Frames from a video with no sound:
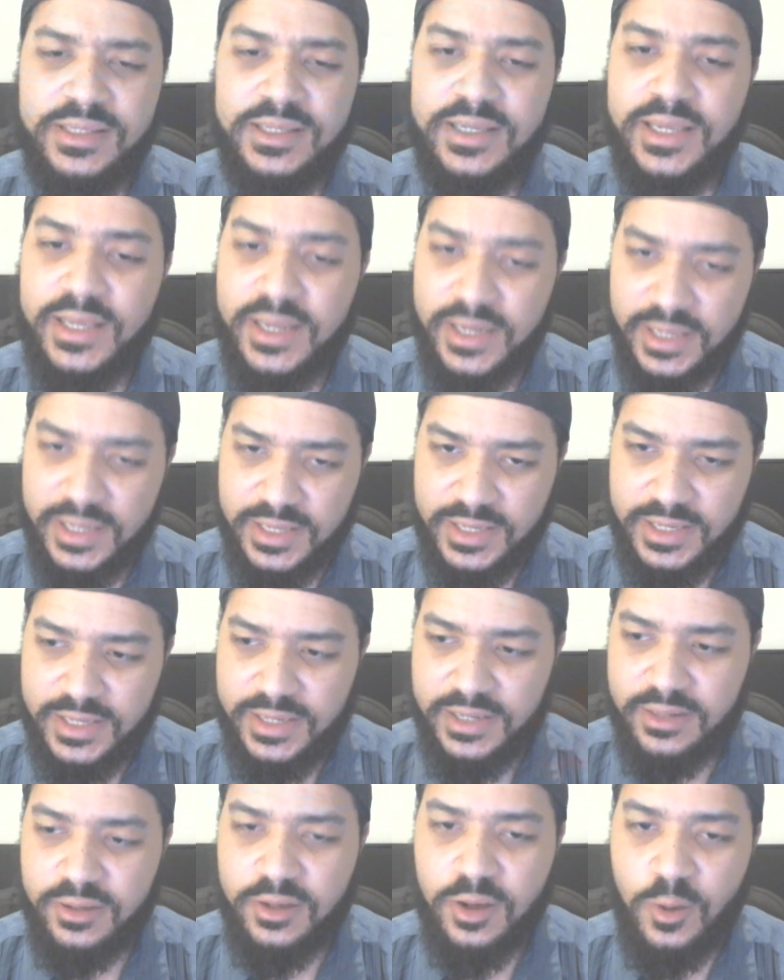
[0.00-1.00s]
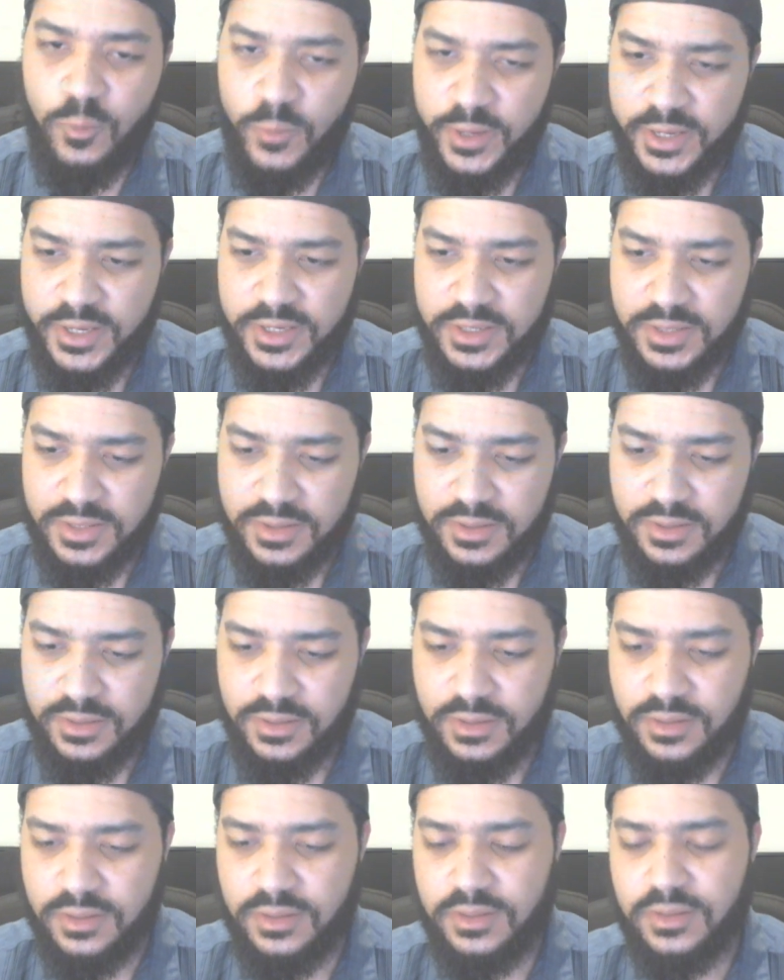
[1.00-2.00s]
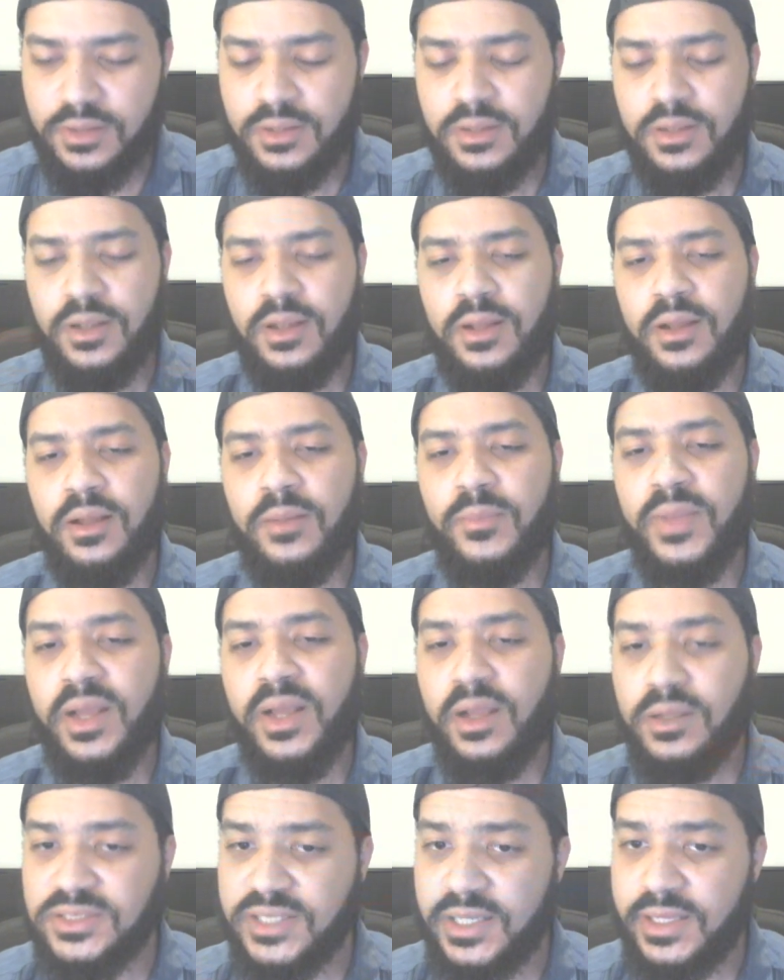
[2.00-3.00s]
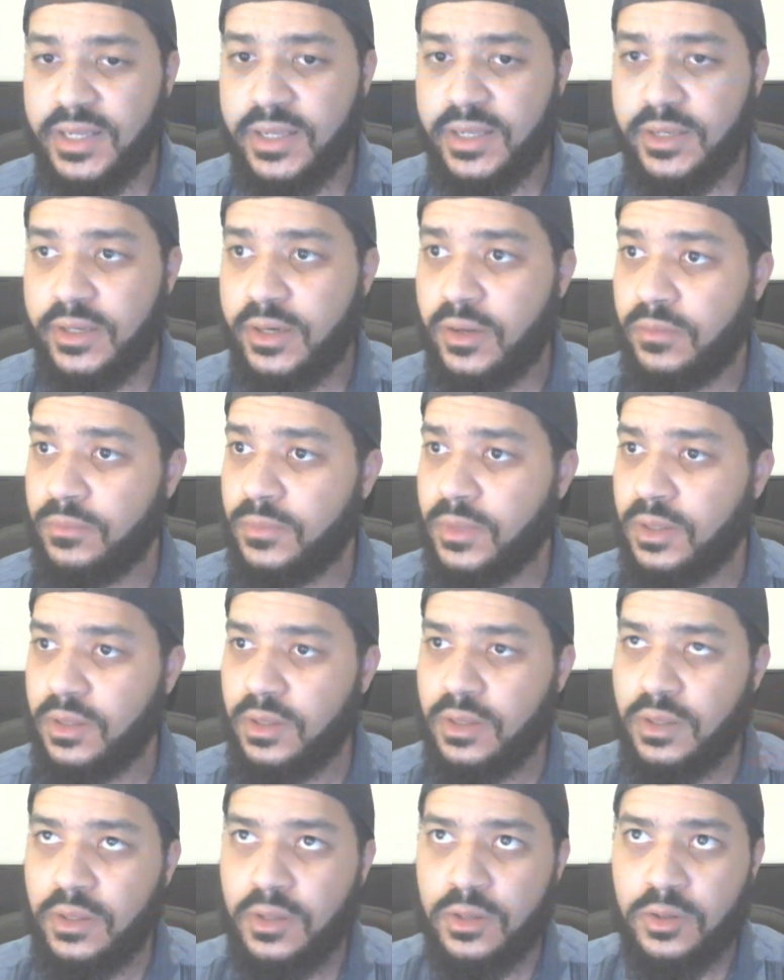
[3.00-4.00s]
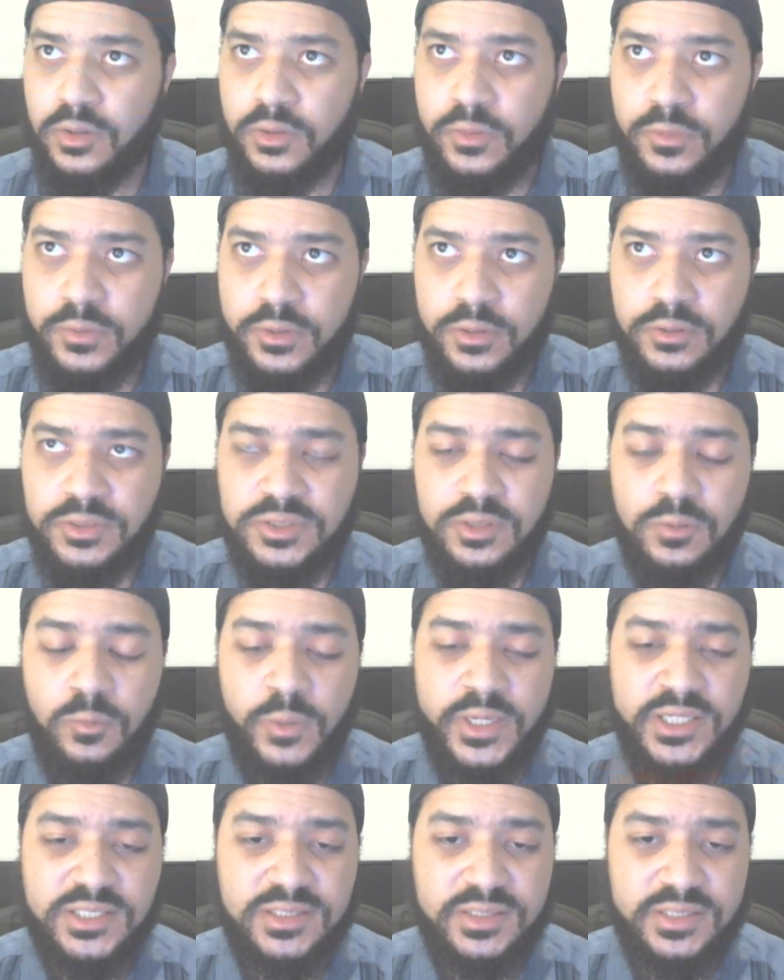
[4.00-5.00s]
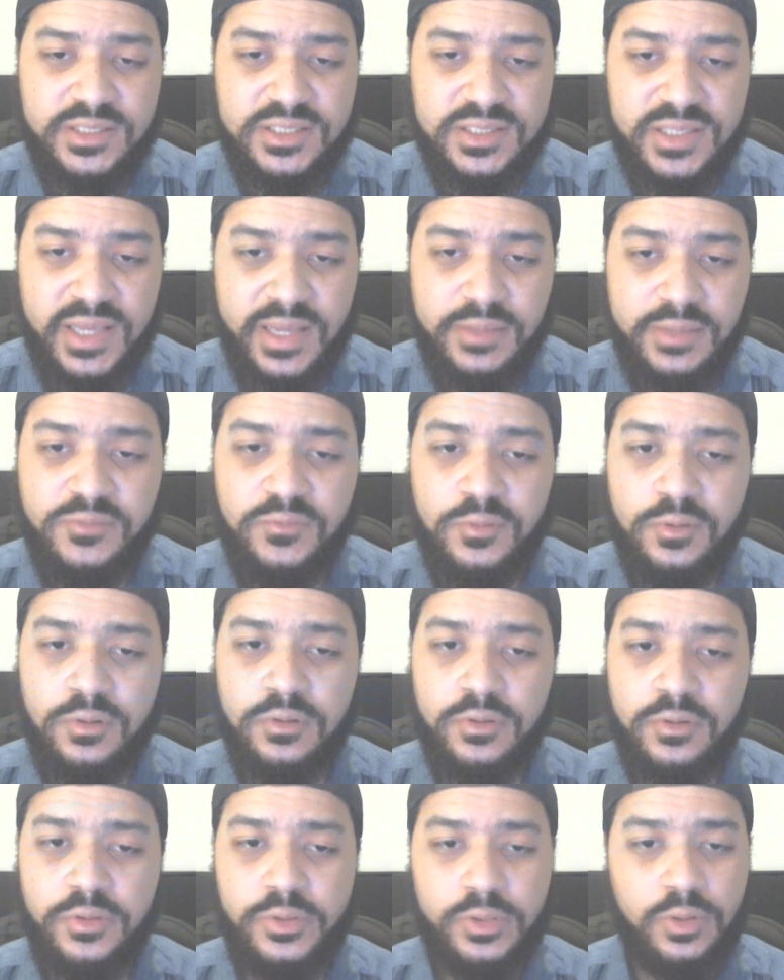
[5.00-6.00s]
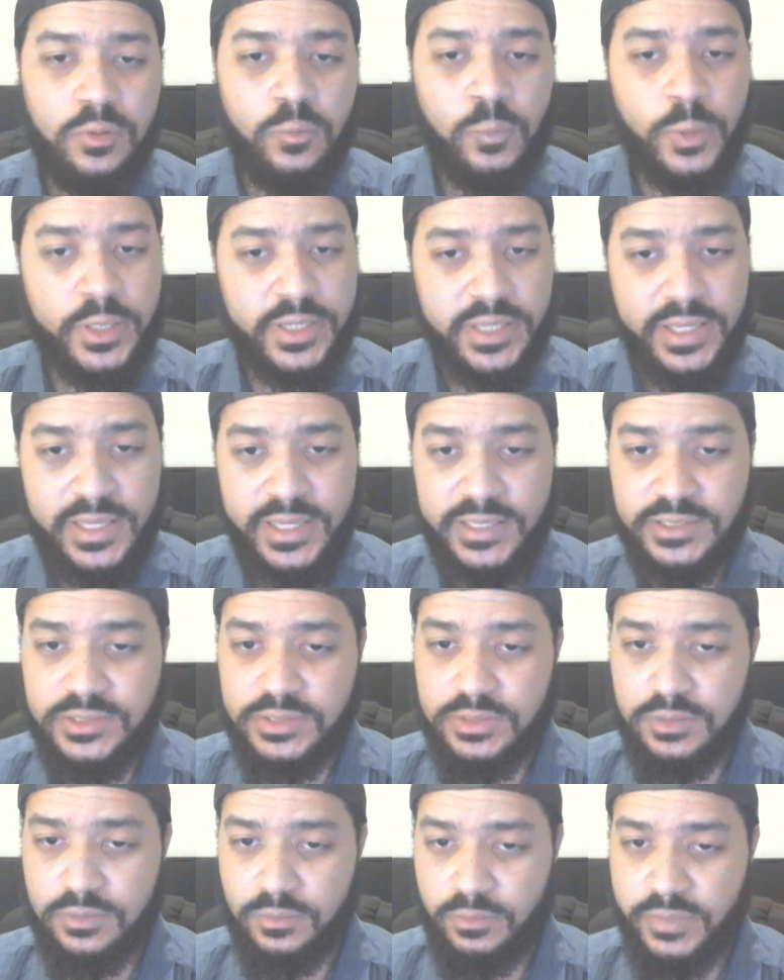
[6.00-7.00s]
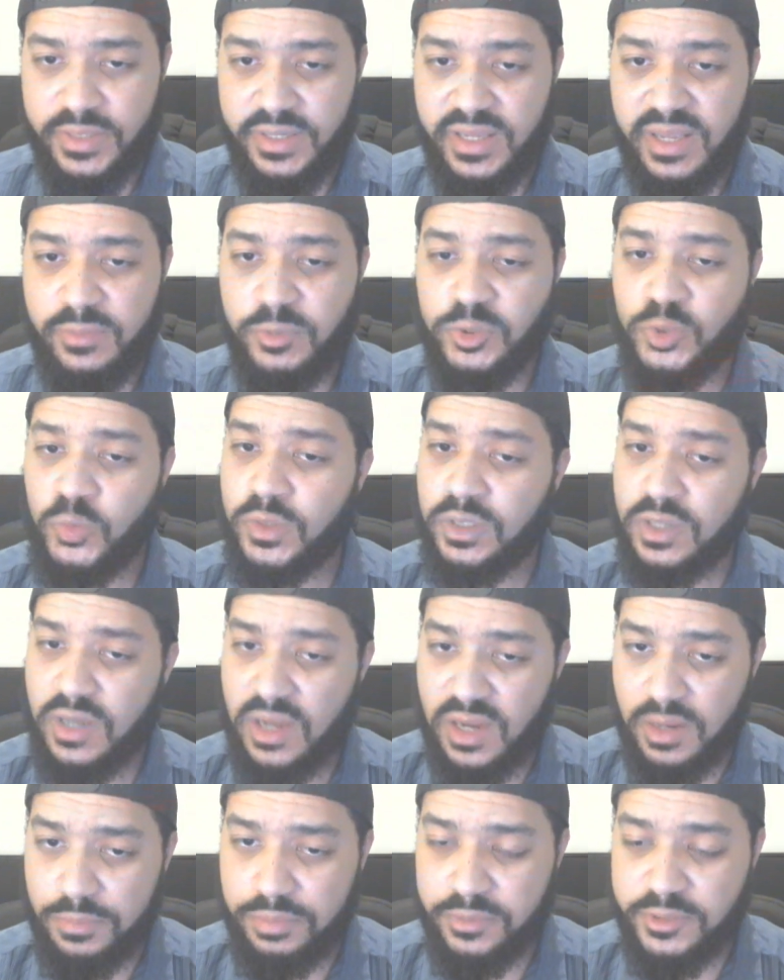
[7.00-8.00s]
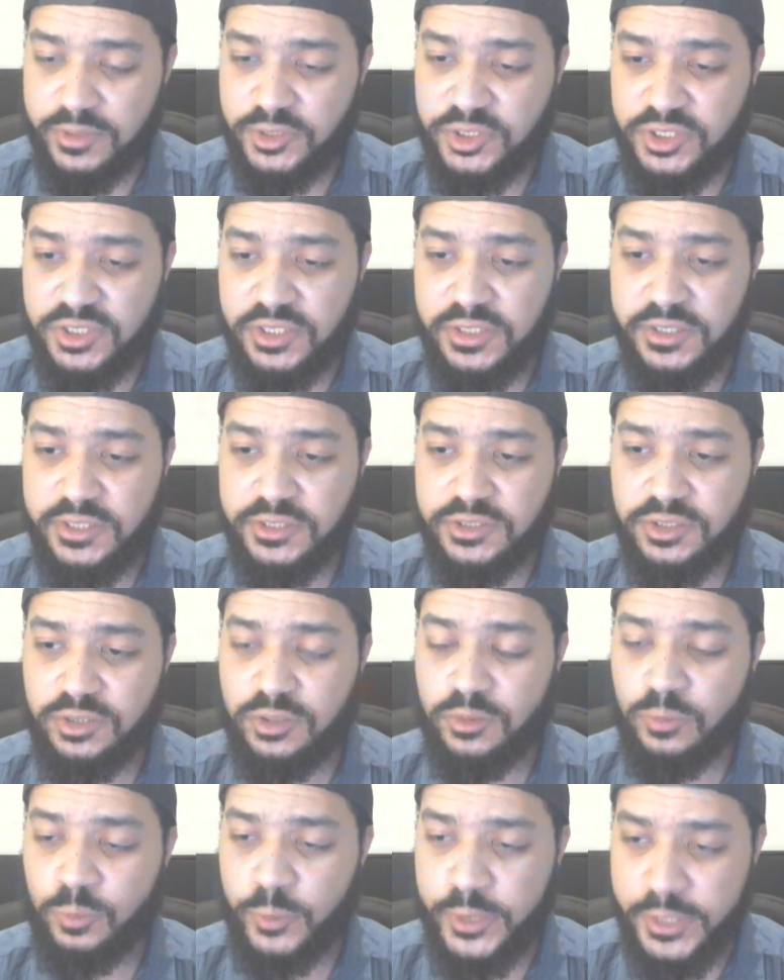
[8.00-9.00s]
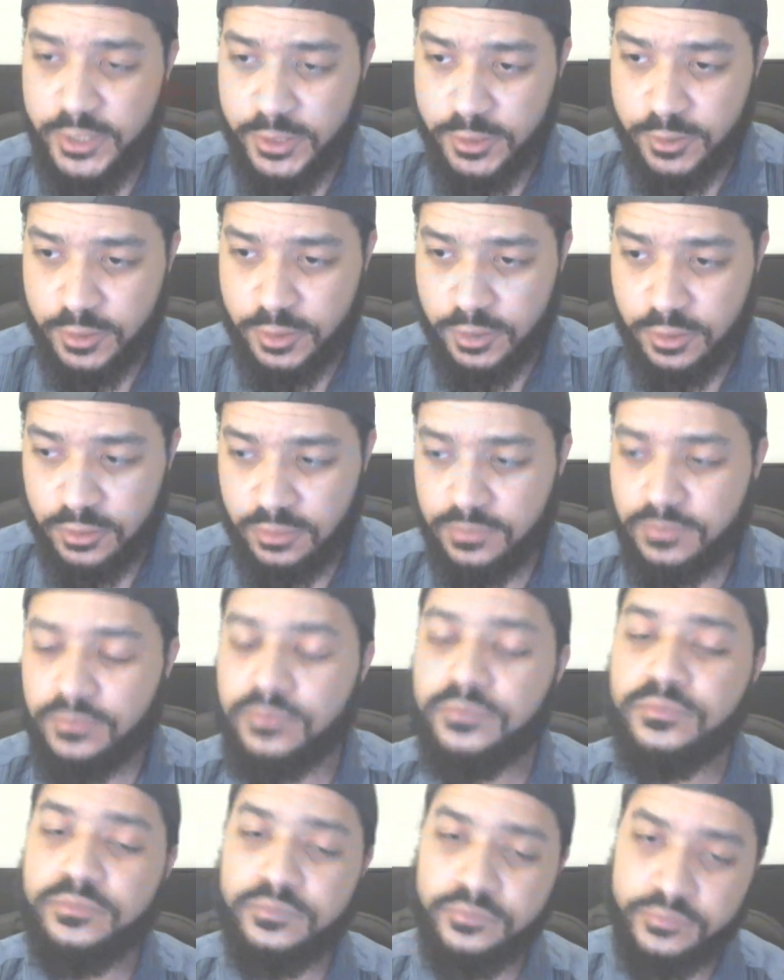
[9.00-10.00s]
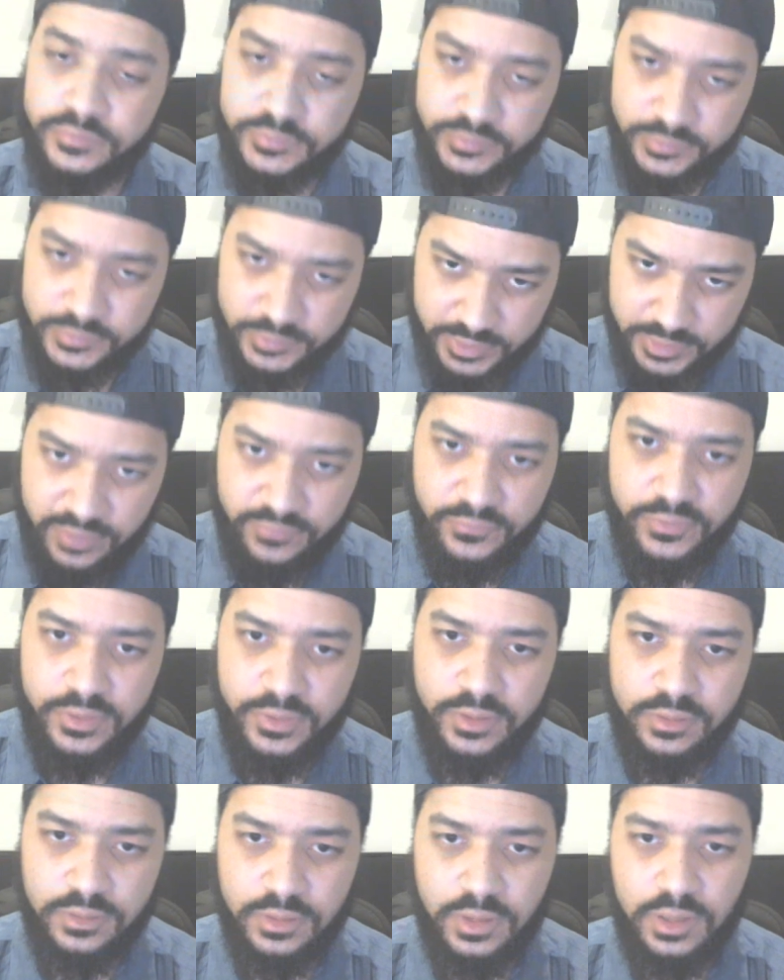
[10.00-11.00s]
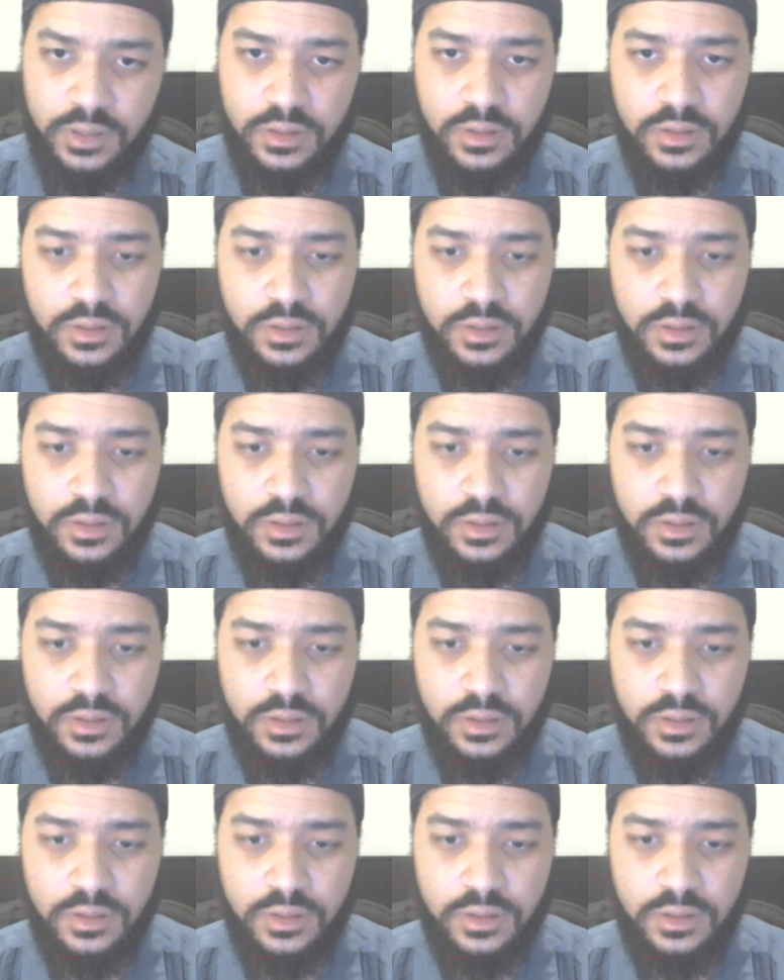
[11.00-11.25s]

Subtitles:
get in and go in, I'll say that kudos to Wesley Snipes for what he has been able to accomplish in his career. Definitely.